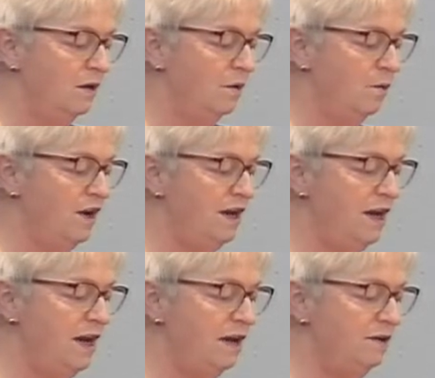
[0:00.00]
When
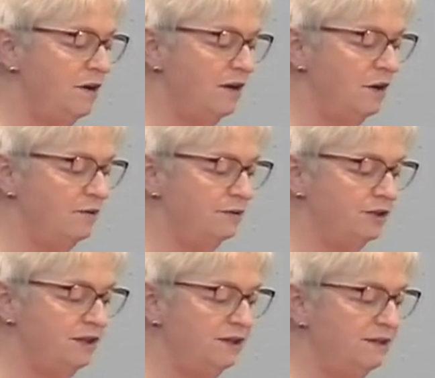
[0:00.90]
he had gone out,
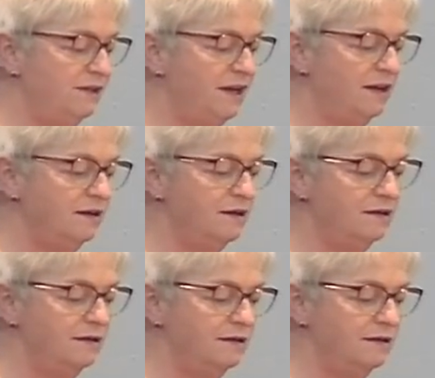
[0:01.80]
Jesus said,